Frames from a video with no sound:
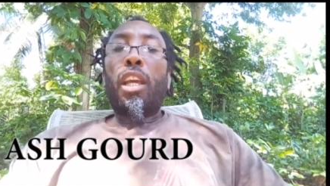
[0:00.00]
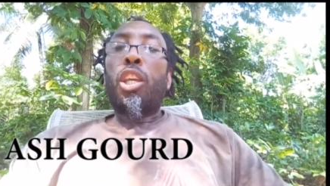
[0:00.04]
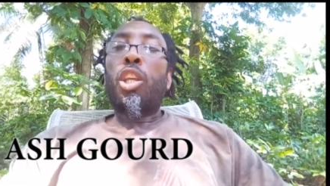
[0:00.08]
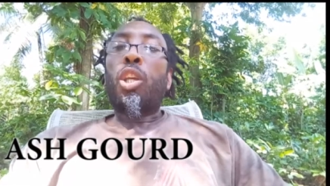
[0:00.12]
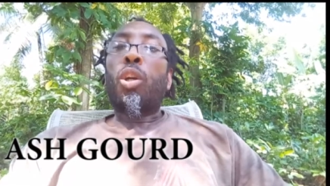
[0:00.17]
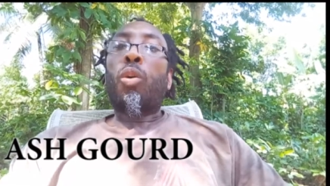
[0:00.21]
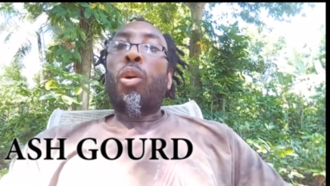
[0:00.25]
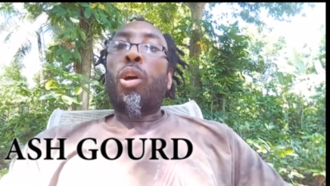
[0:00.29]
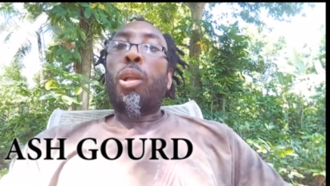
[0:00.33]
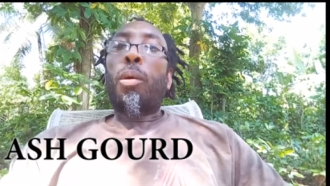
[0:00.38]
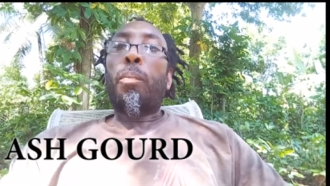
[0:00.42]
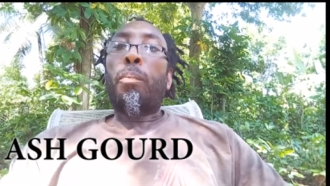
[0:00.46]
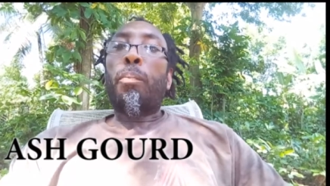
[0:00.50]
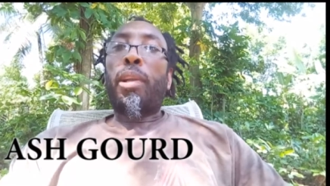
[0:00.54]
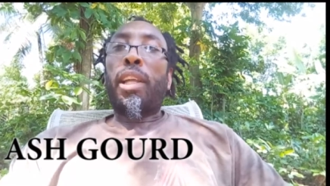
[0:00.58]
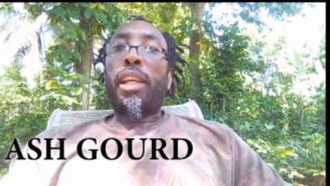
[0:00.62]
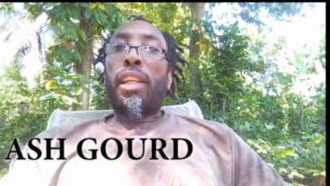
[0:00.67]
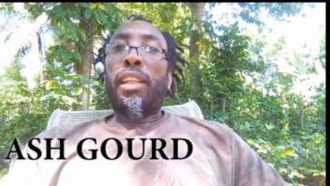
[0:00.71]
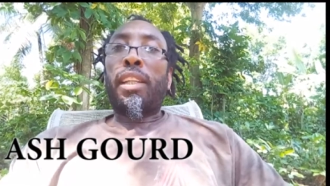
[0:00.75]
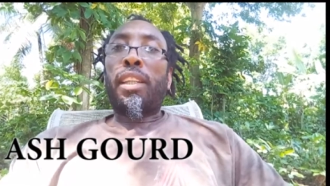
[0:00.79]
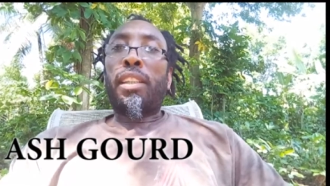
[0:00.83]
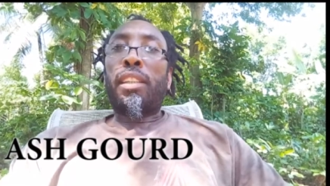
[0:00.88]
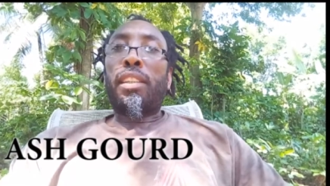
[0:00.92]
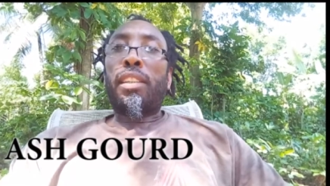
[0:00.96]
You're going to
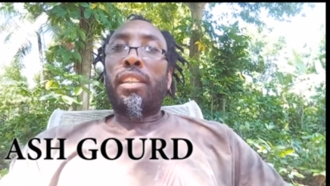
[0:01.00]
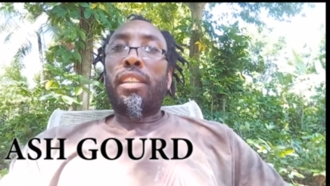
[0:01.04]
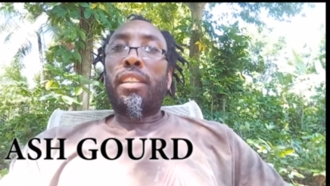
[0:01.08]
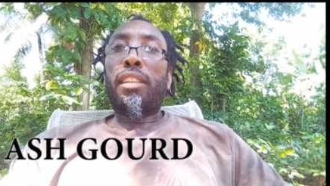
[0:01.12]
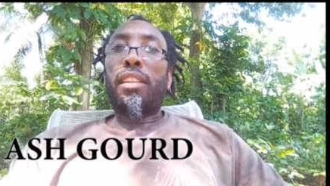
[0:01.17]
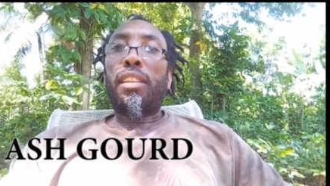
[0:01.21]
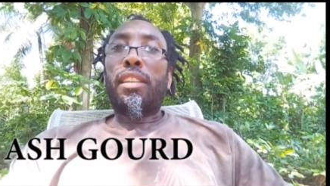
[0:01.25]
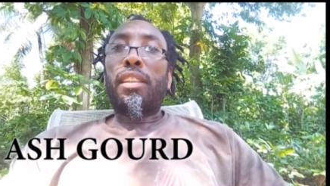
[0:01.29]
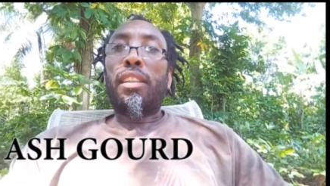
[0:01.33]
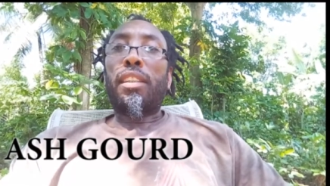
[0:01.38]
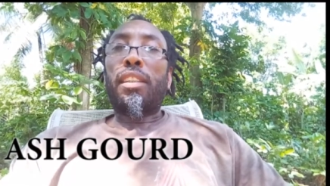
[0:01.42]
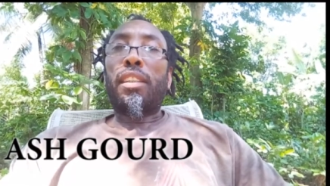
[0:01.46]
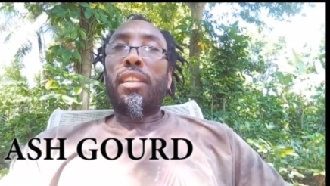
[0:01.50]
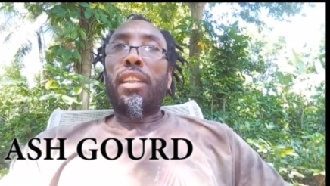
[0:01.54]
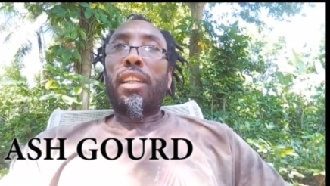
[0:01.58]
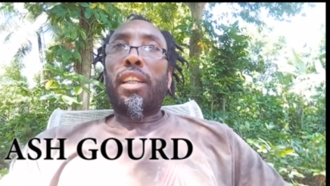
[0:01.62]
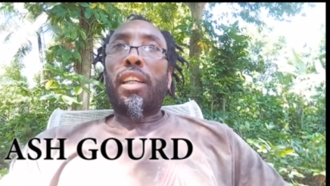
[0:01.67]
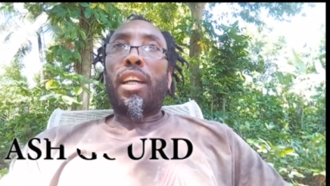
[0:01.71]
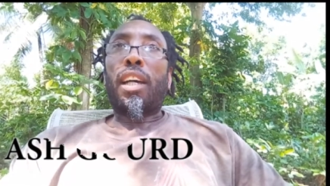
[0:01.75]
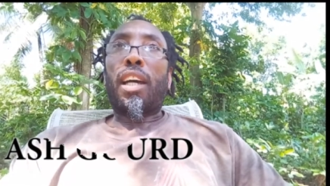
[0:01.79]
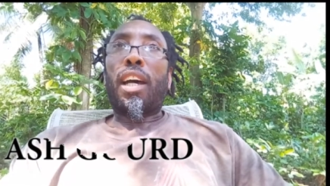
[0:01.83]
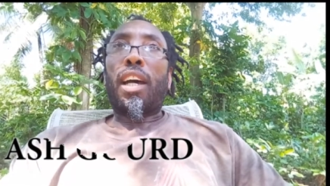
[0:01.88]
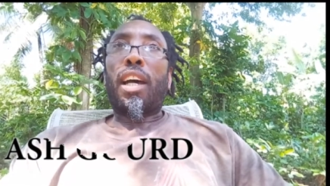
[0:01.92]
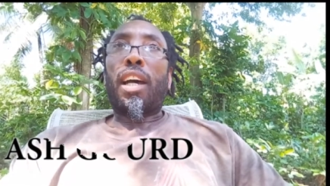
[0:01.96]
blend it
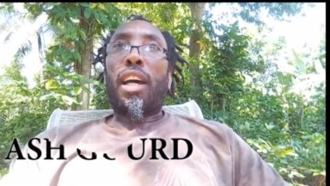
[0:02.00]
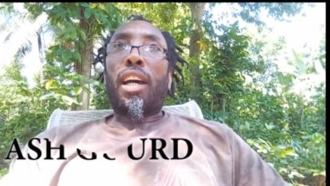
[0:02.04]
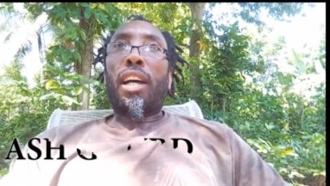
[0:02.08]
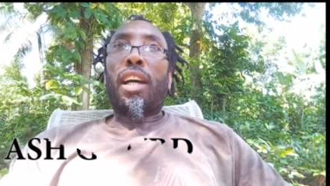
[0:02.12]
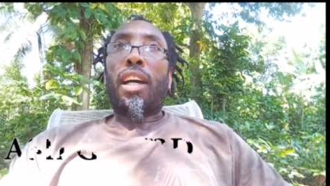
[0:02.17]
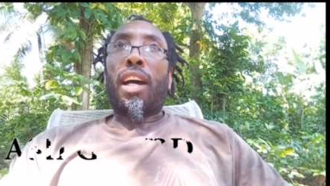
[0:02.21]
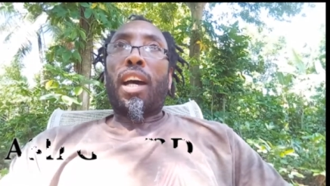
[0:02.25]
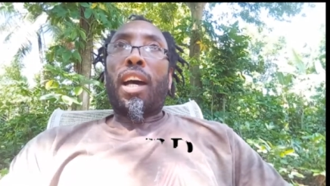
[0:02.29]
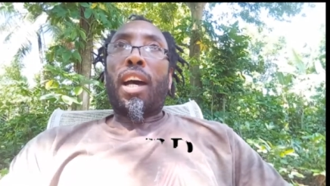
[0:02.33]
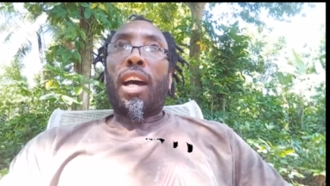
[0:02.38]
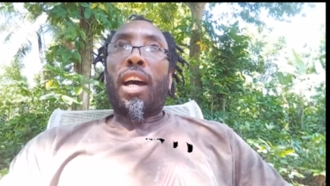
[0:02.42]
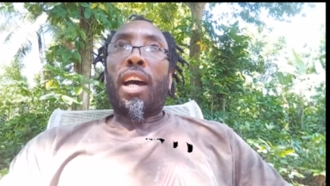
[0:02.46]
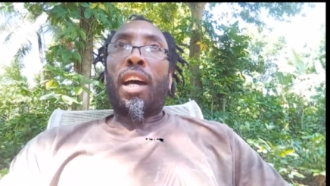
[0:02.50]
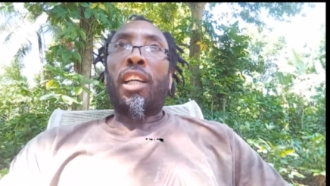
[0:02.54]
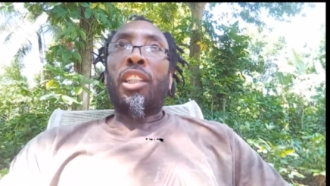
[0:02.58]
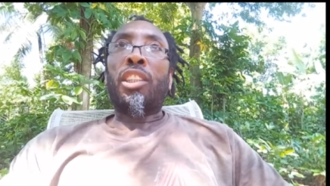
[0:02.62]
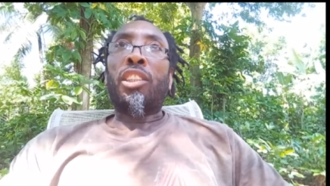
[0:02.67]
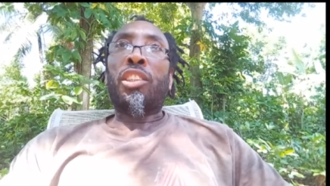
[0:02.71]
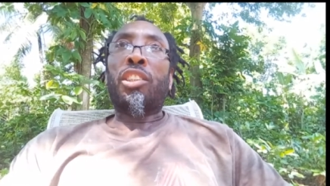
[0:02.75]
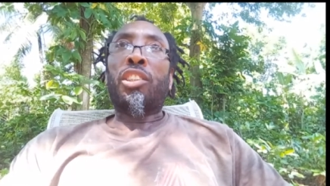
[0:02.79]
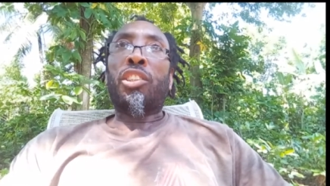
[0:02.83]
and,